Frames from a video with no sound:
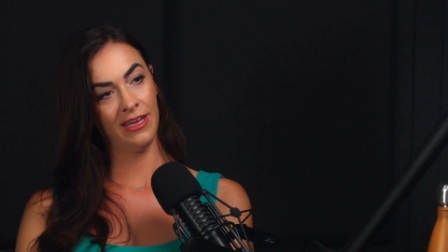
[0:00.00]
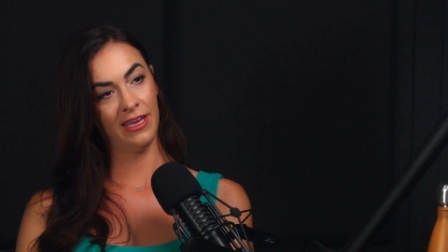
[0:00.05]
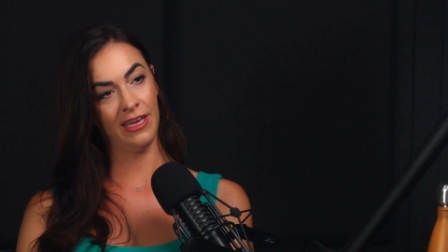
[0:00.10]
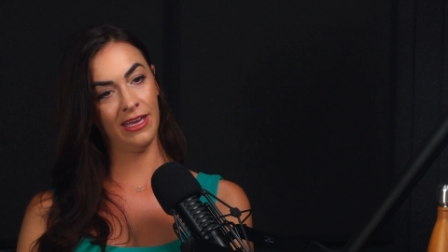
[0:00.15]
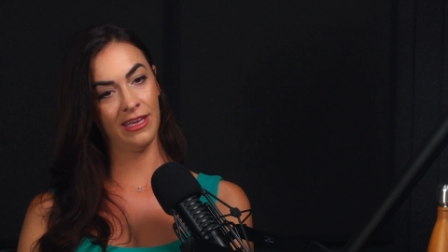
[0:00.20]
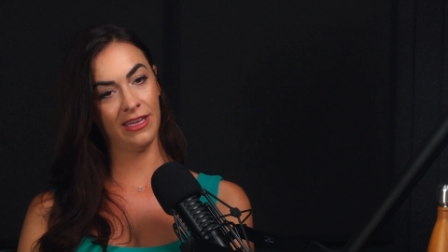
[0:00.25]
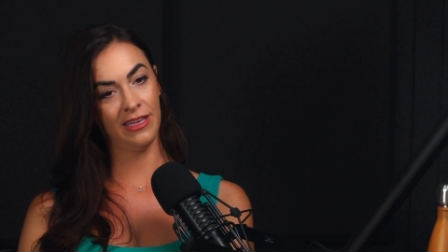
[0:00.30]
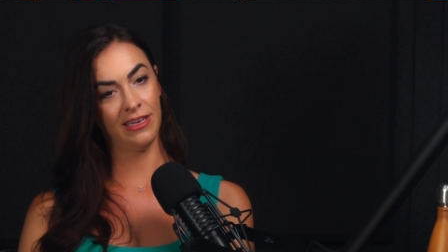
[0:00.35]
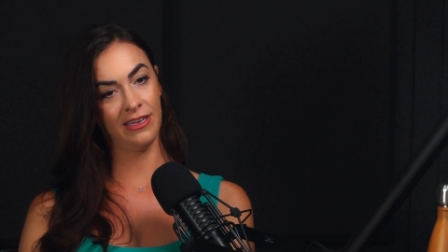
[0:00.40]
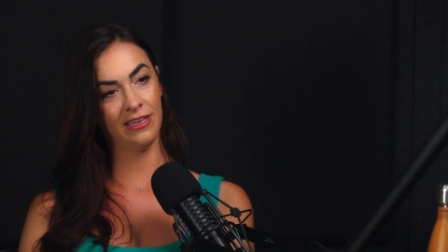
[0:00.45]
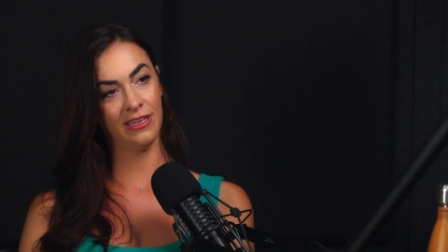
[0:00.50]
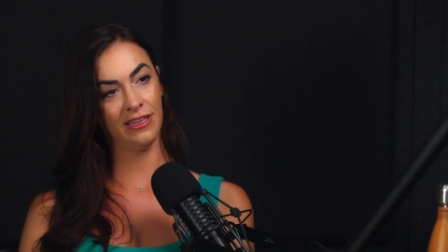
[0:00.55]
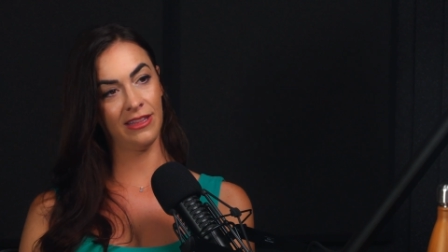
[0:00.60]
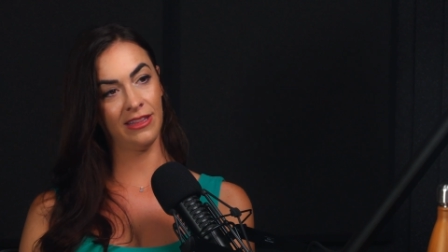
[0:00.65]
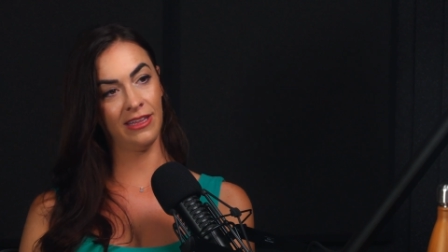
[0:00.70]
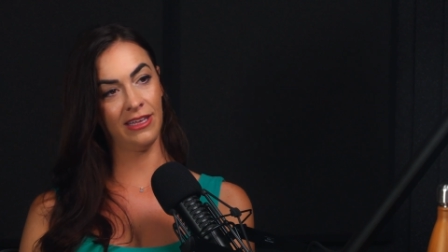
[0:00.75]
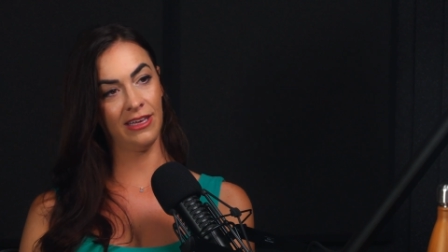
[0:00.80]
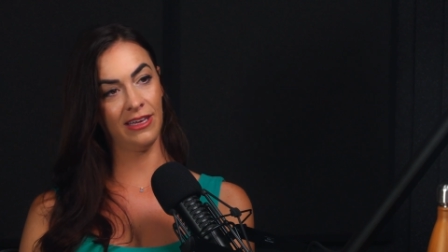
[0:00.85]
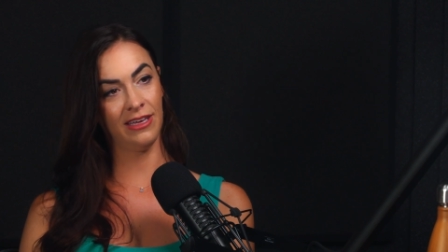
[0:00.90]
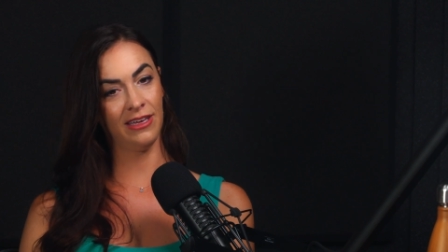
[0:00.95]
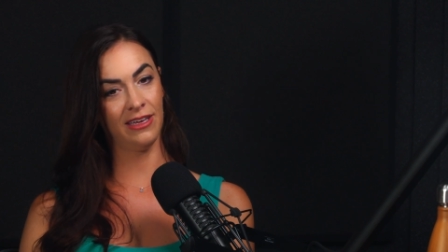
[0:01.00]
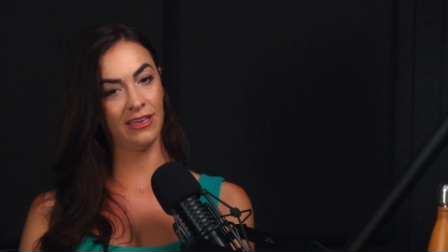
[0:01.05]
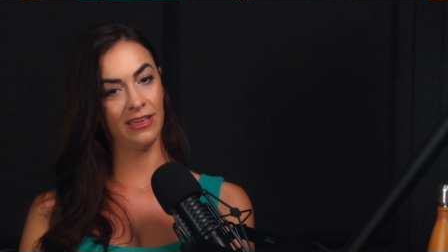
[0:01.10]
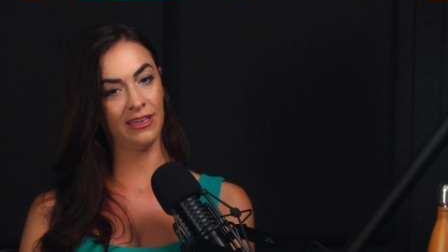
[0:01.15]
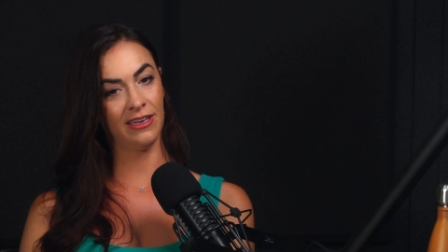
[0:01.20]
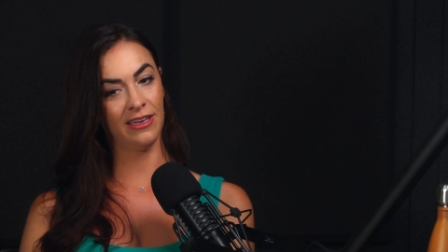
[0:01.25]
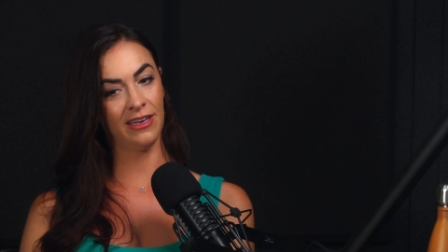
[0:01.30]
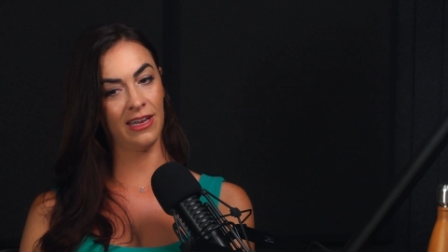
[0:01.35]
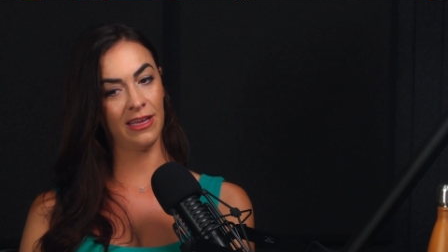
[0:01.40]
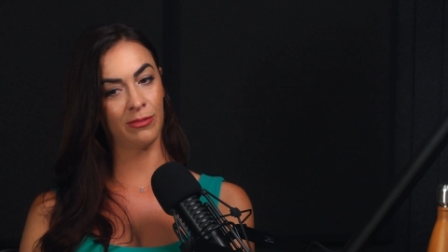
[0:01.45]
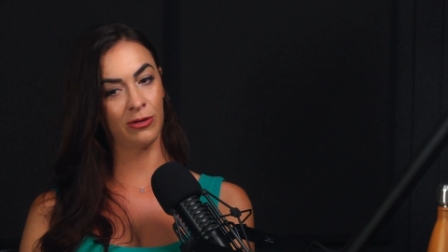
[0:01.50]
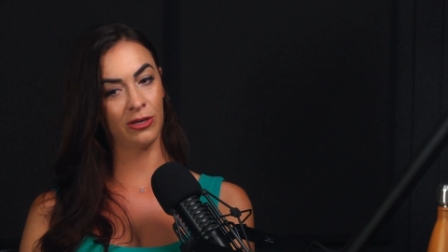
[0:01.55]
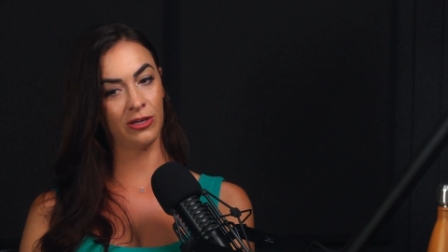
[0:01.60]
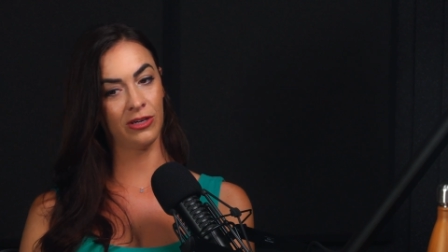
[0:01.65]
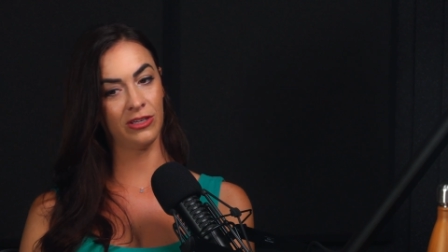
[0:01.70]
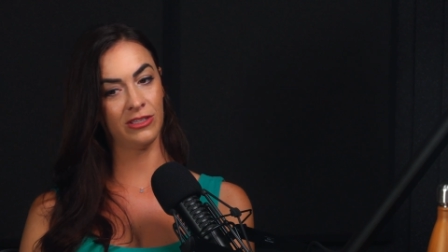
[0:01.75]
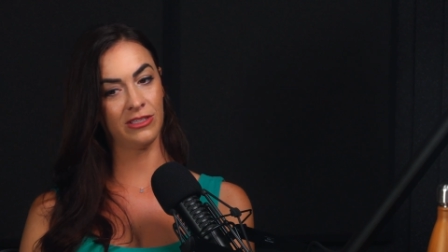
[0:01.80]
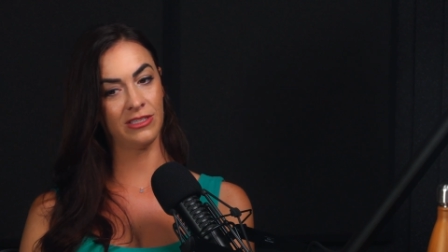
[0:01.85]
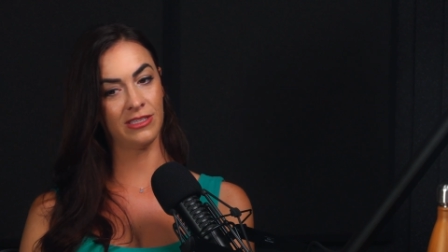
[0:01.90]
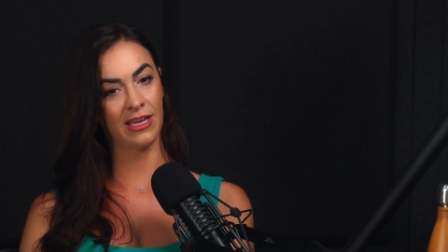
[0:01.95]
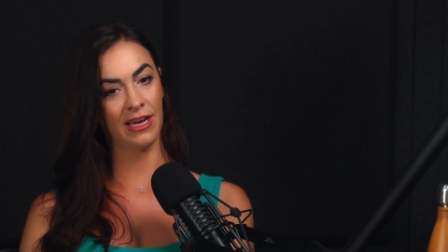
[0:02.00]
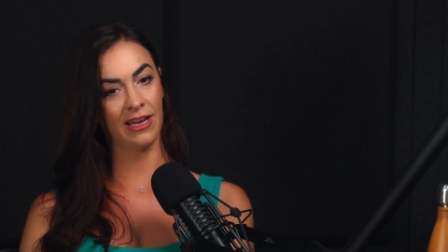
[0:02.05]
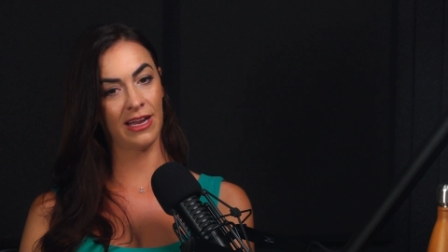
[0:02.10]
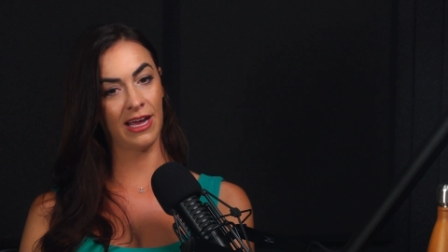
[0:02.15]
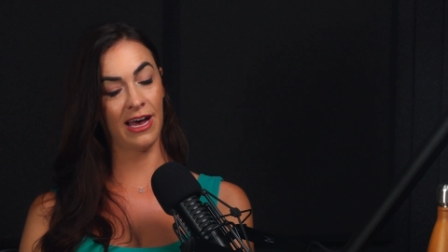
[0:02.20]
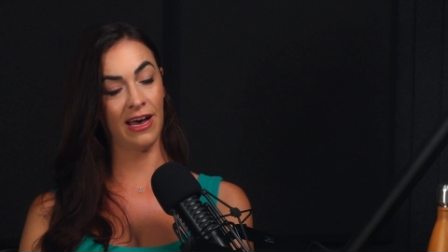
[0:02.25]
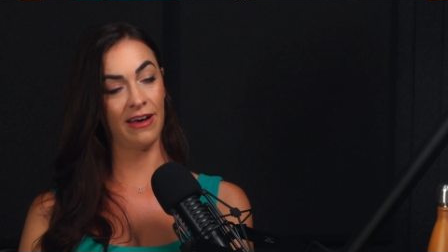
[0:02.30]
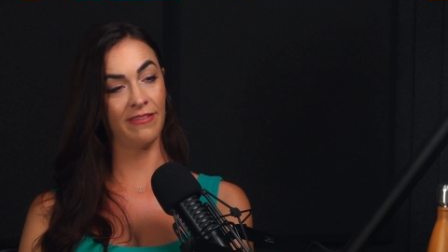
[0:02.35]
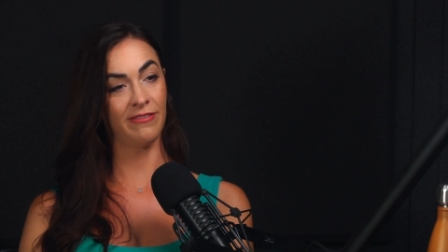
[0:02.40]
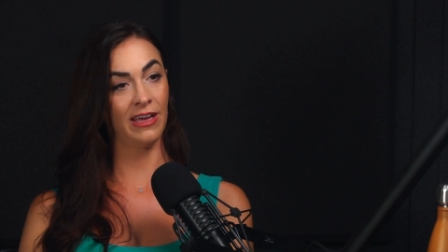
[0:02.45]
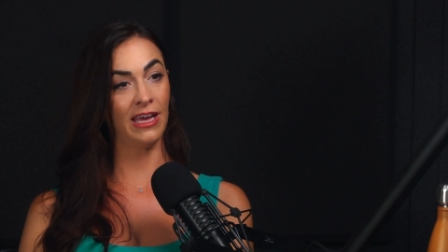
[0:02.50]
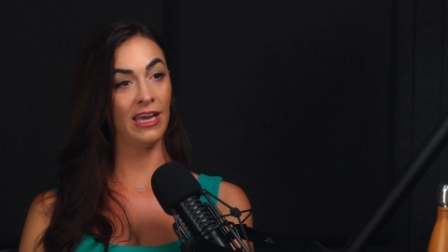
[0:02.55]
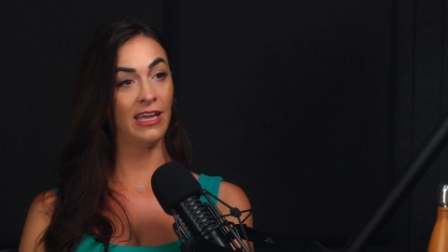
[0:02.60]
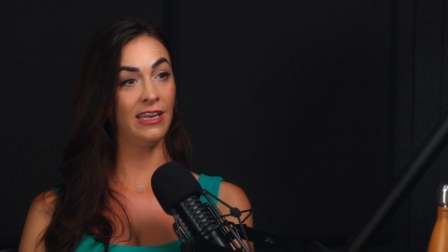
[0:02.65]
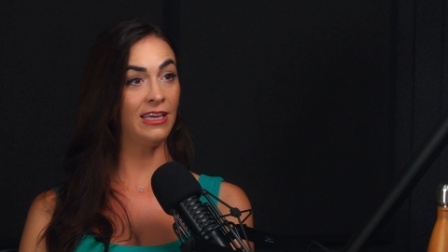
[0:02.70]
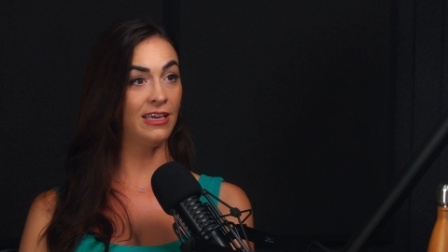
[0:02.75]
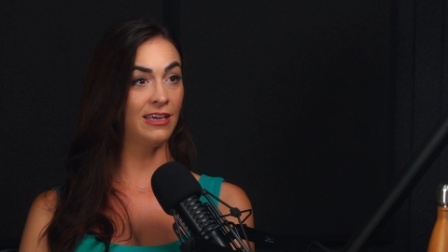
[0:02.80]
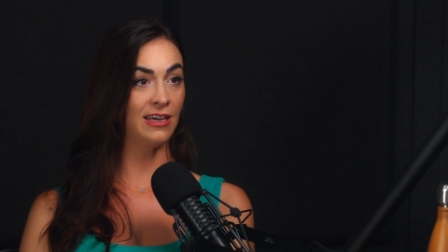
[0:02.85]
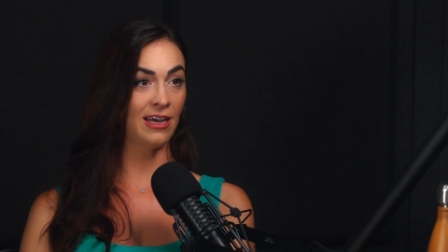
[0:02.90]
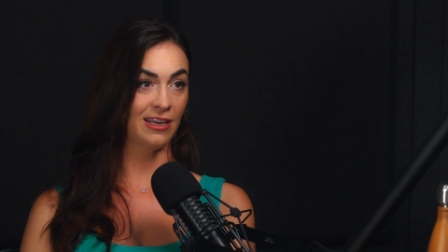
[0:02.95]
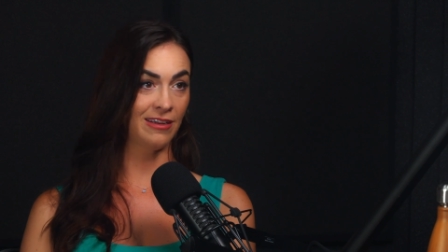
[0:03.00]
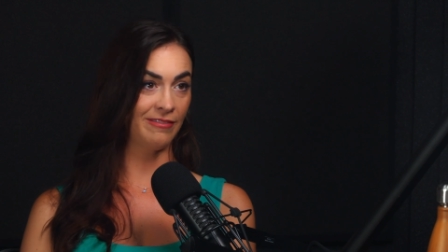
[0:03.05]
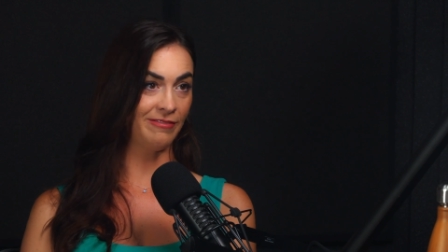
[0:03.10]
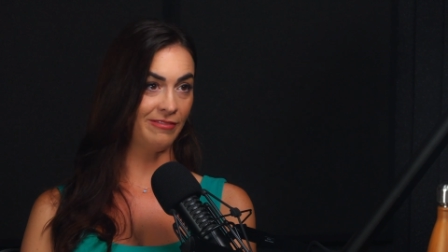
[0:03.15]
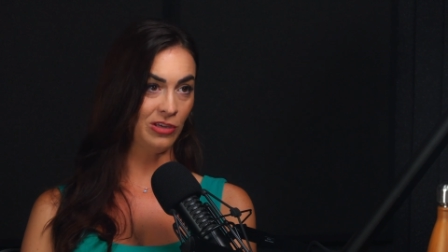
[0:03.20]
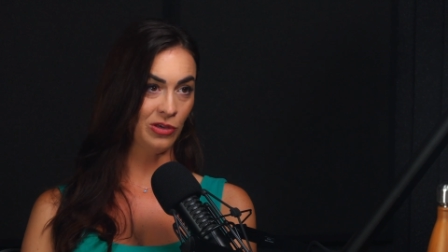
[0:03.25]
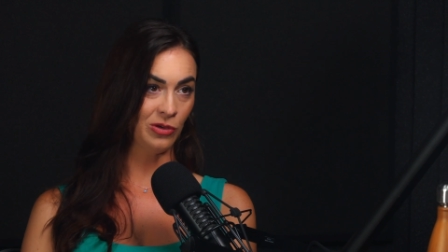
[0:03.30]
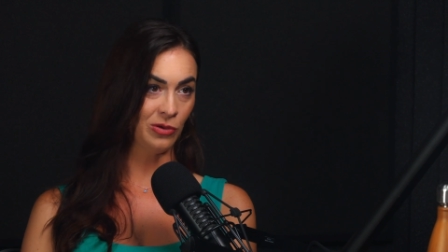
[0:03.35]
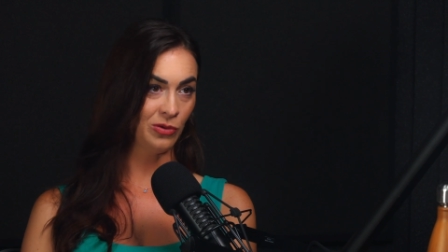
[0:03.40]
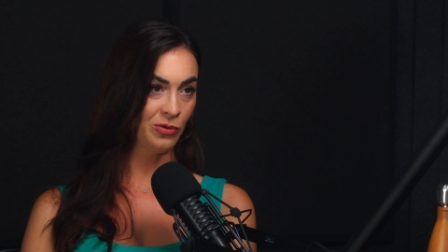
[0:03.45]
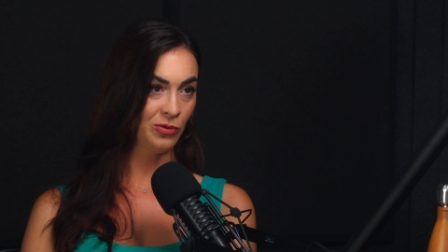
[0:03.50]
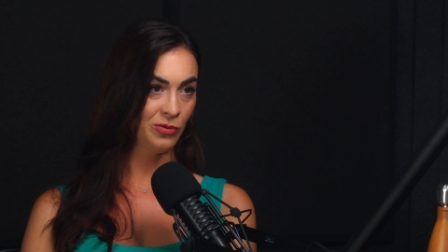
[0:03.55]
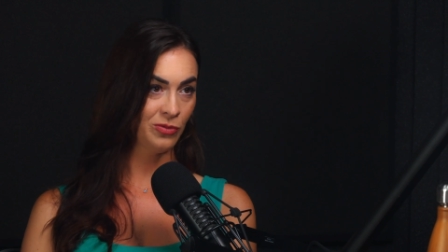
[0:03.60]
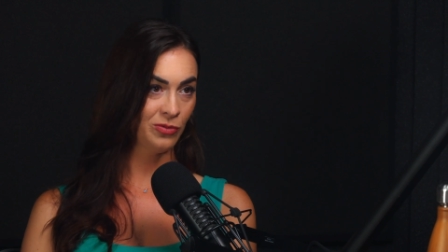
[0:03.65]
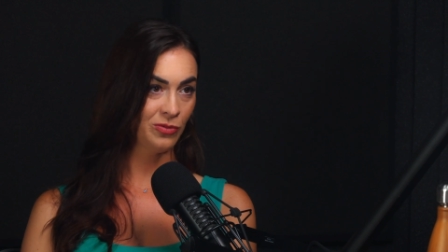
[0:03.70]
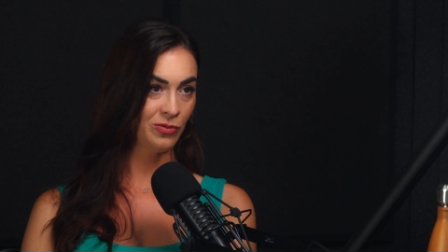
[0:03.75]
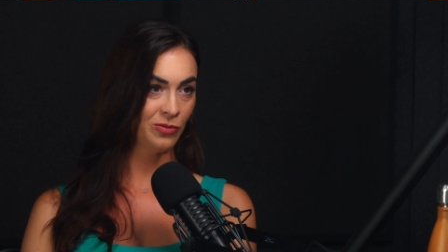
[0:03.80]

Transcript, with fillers: in the neighborhoods that have any kind of view